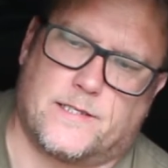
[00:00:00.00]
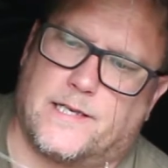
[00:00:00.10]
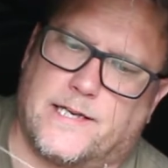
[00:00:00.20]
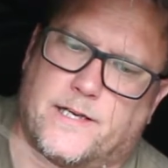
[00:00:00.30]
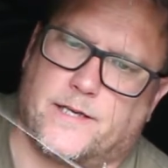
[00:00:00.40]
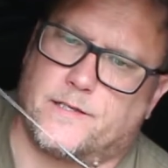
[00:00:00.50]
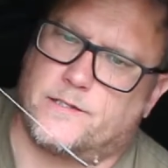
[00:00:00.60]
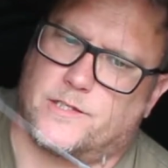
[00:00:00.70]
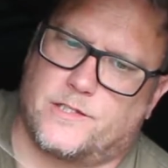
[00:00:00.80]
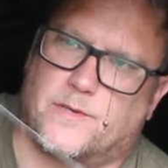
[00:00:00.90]
leader,
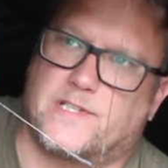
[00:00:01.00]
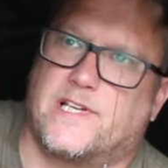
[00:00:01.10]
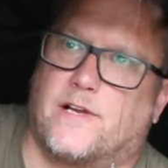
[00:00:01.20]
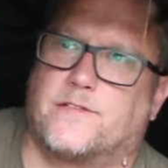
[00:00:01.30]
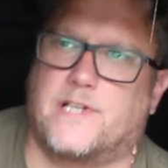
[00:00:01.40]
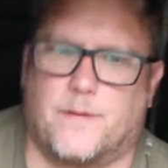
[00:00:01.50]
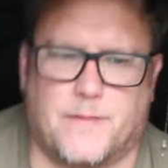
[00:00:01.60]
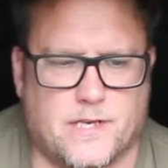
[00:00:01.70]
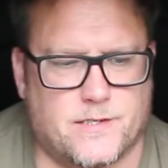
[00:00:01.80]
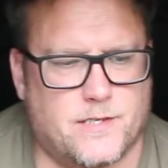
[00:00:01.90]
just so it settles down,
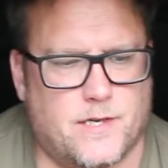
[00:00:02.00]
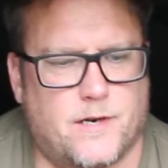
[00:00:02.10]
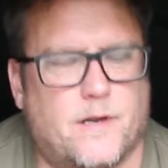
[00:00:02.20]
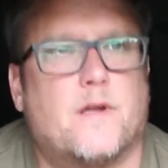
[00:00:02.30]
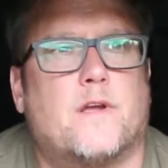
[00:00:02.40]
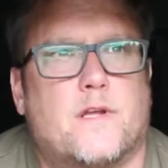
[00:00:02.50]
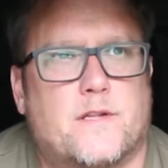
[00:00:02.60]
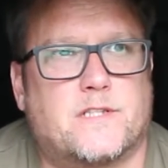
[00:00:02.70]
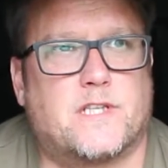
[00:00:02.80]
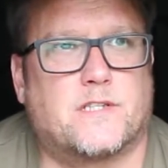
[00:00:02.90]
because
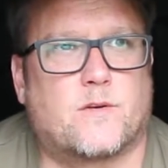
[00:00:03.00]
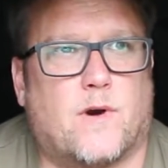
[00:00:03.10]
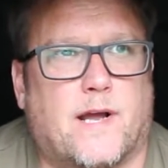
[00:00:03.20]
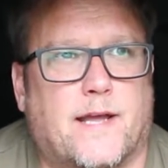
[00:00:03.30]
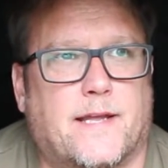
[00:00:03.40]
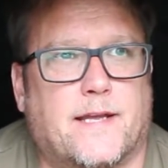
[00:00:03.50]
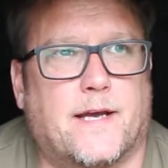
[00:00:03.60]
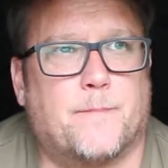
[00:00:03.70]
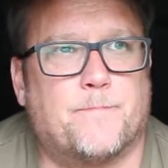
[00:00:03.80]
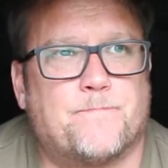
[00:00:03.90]
this is quite
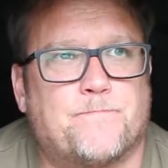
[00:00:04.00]
a